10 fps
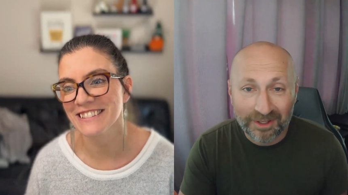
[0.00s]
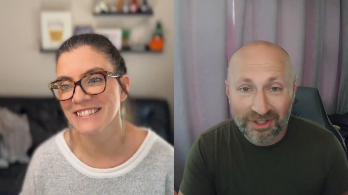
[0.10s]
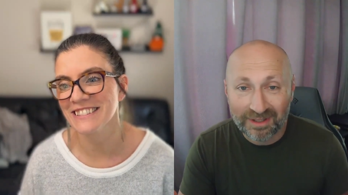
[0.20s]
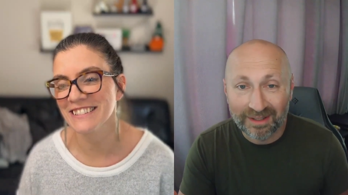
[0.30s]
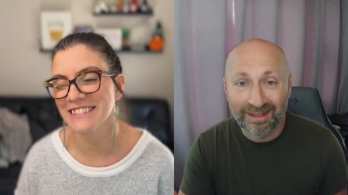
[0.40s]

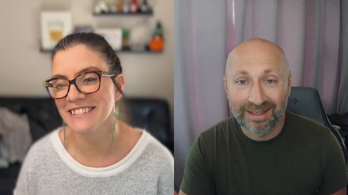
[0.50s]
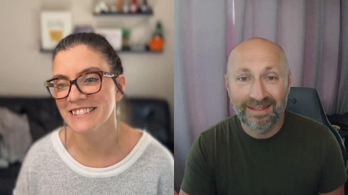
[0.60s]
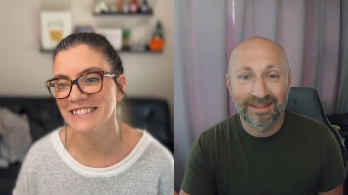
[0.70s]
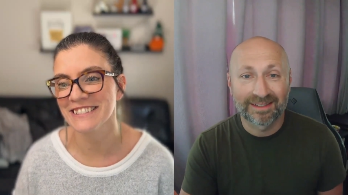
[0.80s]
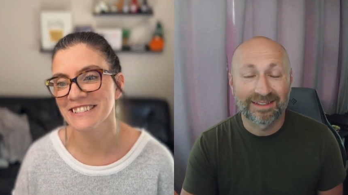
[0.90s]
Speaker 1: which uh,
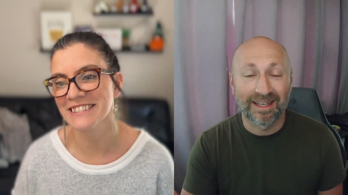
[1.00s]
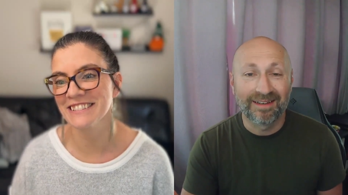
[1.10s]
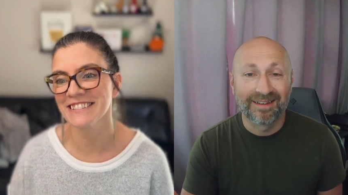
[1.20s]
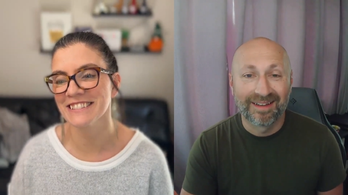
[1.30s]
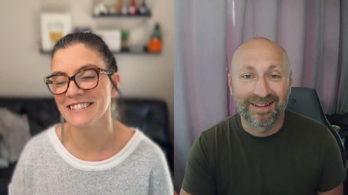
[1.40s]
is a
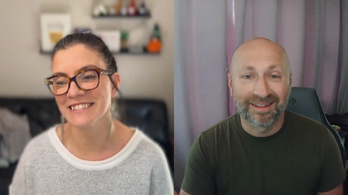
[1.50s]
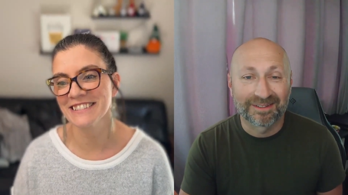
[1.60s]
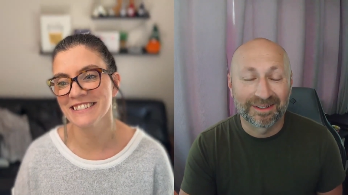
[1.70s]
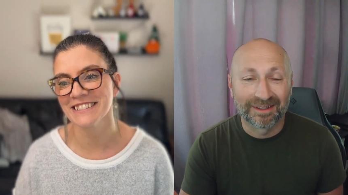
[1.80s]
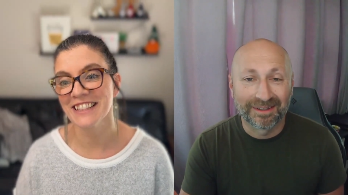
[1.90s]
state.
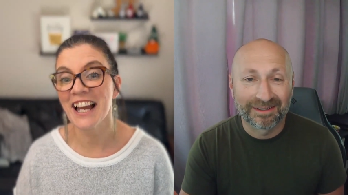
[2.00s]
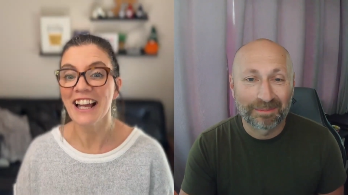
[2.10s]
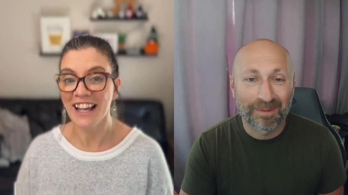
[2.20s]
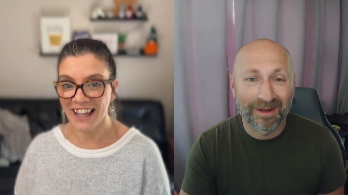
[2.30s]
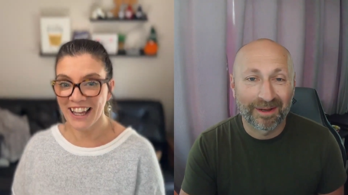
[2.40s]
It's, uh,
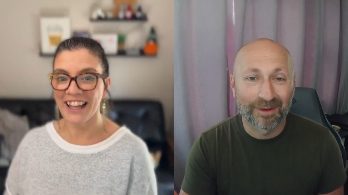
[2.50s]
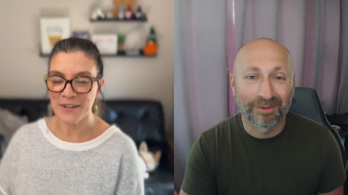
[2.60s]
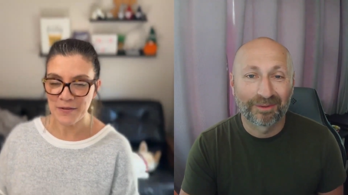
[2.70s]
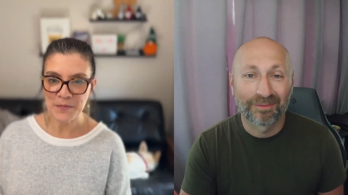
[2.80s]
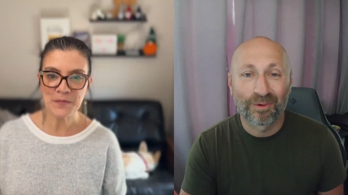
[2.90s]
it's
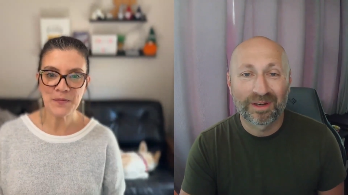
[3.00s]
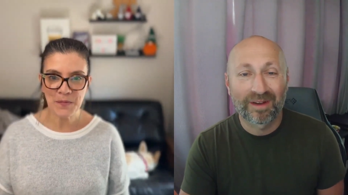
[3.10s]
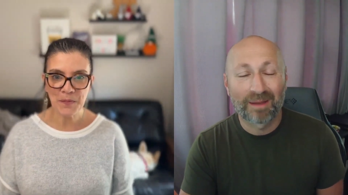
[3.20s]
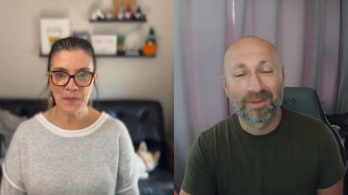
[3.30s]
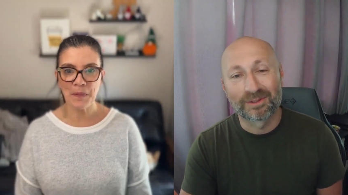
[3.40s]
about
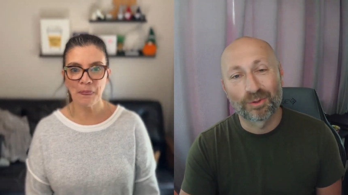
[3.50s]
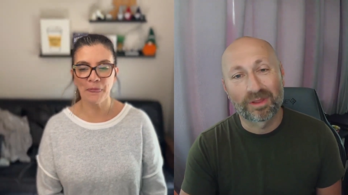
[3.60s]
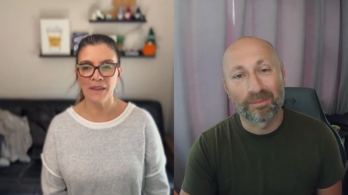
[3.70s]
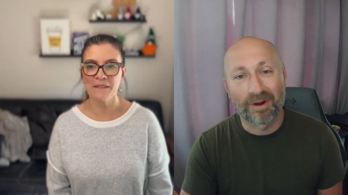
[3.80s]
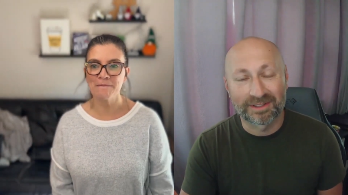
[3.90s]
45 minutes
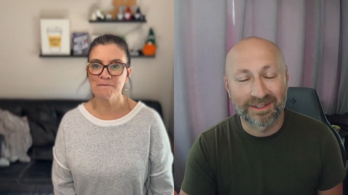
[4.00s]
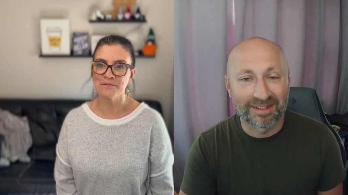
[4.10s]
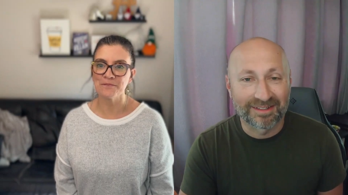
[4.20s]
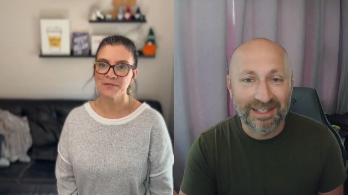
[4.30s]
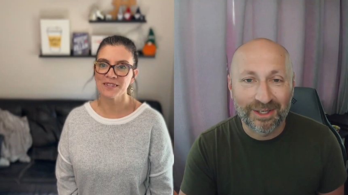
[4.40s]
north of
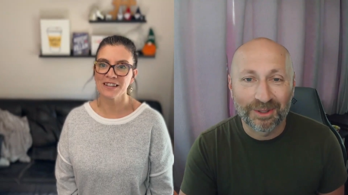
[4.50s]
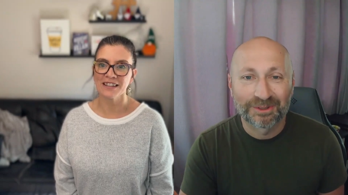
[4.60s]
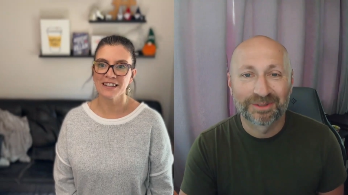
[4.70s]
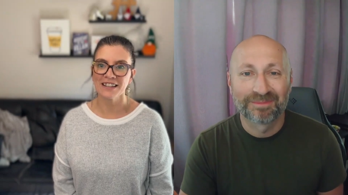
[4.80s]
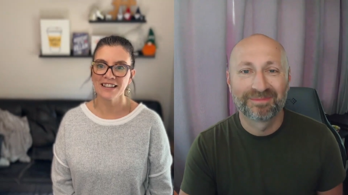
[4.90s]
Boston on the
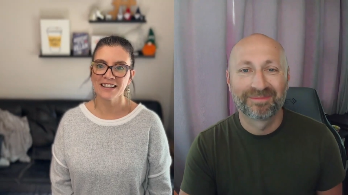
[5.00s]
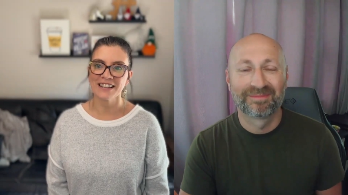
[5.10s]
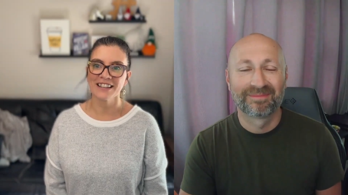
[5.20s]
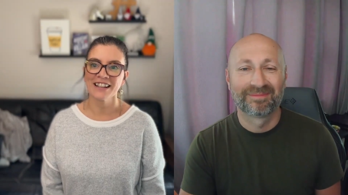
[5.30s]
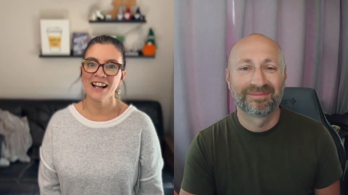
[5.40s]
seacoast.
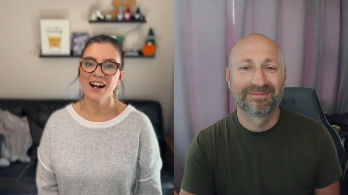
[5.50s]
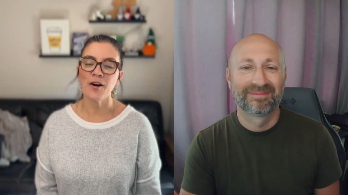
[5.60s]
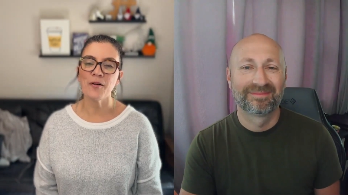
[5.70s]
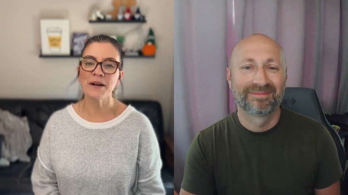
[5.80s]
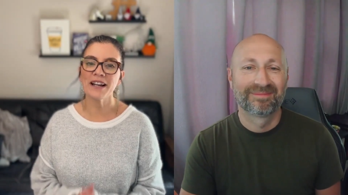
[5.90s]

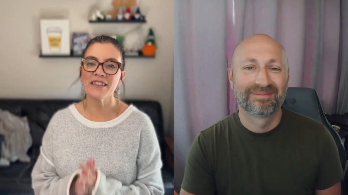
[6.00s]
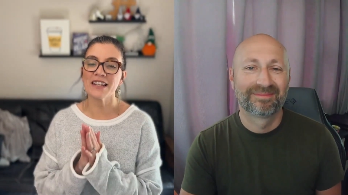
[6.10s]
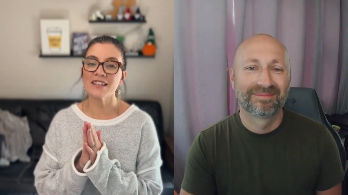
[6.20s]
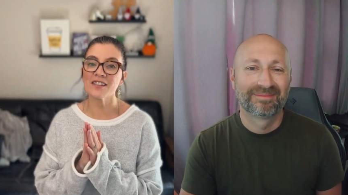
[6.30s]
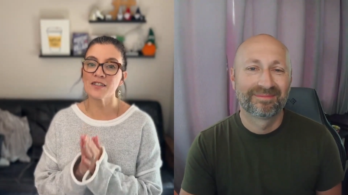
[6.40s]
Speaker 2: Oh my god,
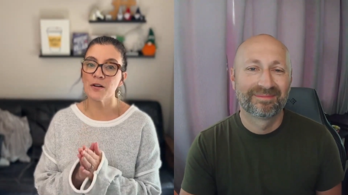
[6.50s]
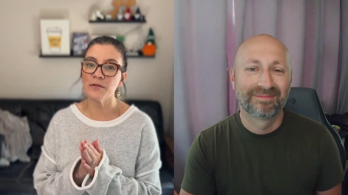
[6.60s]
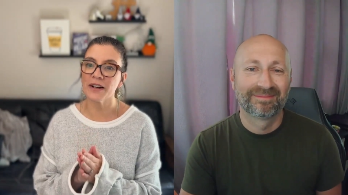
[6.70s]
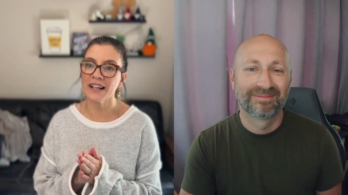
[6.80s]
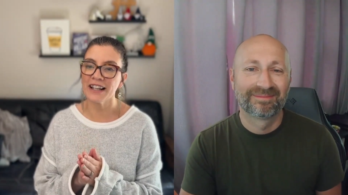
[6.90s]
that is so
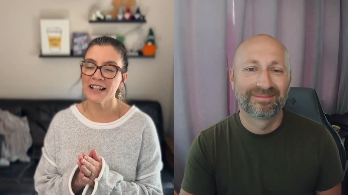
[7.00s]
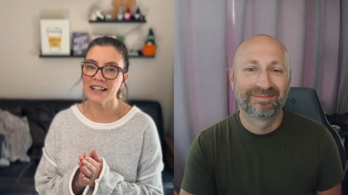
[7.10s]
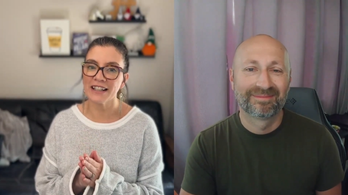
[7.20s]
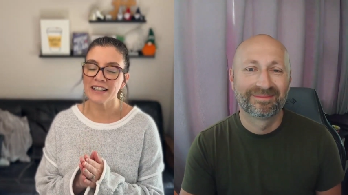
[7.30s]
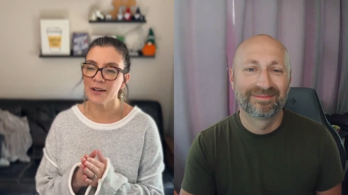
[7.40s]
funny.
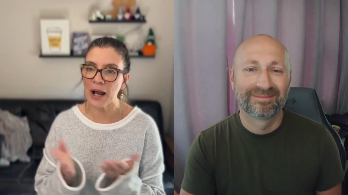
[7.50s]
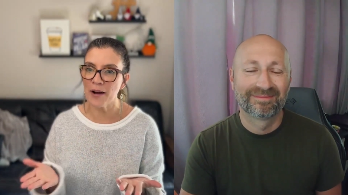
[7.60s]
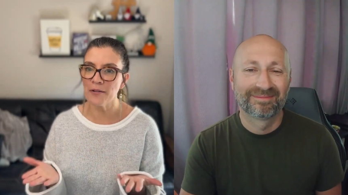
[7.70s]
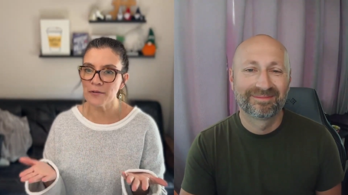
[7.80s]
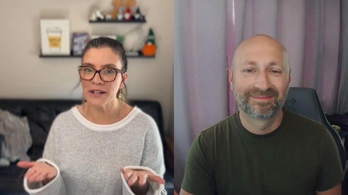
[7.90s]

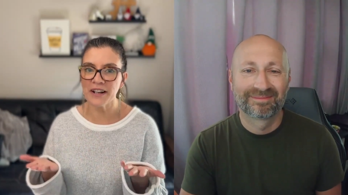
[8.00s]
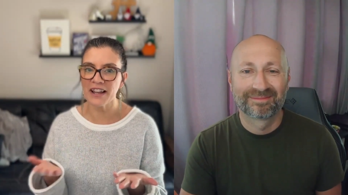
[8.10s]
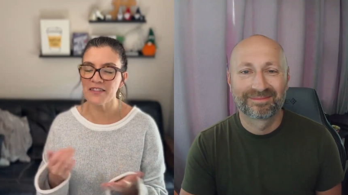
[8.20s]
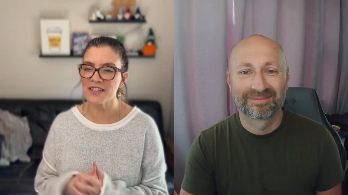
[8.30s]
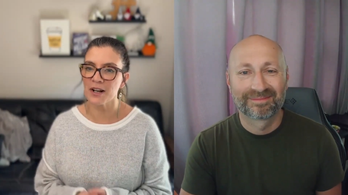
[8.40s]
How have we
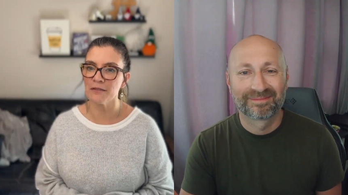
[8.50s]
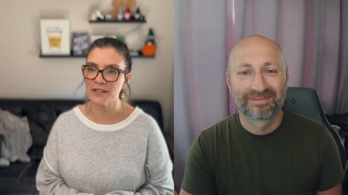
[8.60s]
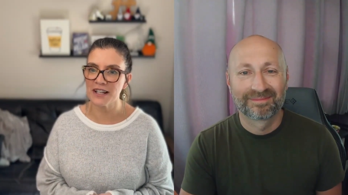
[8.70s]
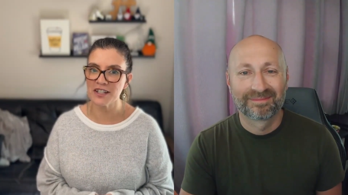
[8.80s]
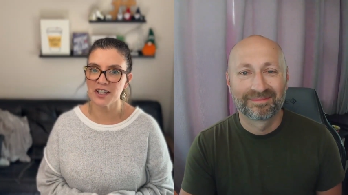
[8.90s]
not had this
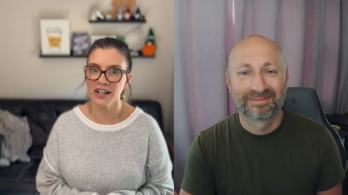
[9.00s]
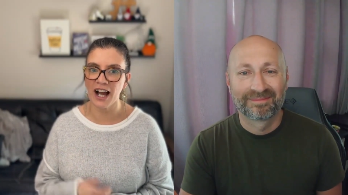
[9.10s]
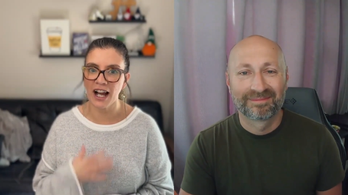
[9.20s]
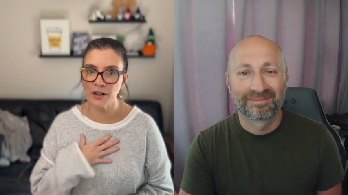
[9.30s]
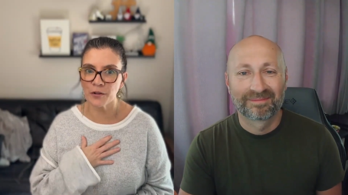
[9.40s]
conversation?
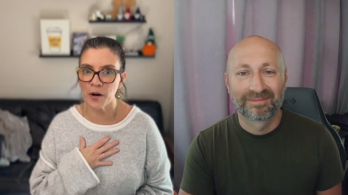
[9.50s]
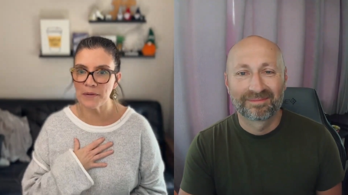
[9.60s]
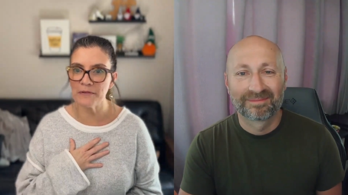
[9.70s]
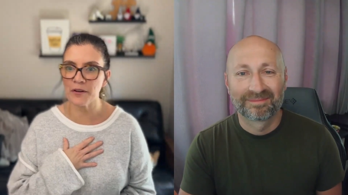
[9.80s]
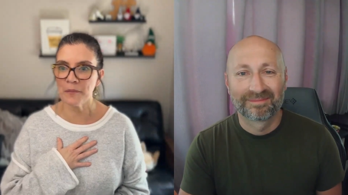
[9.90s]
I grew
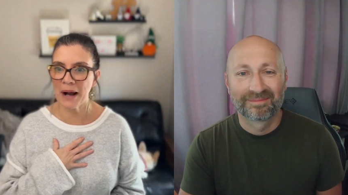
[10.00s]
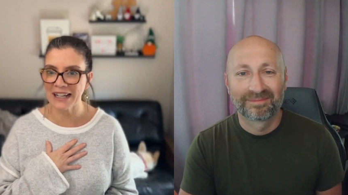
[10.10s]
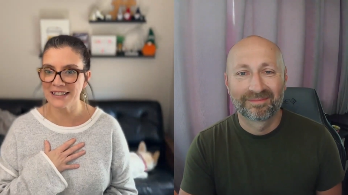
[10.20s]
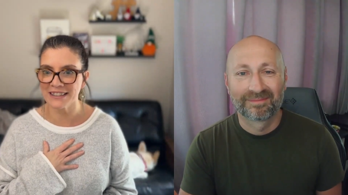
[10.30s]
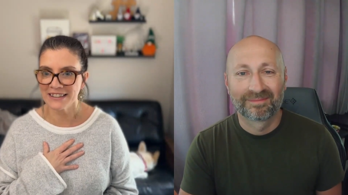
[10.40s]
up in
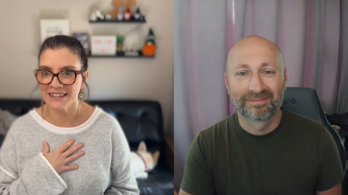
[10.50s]
Vermont.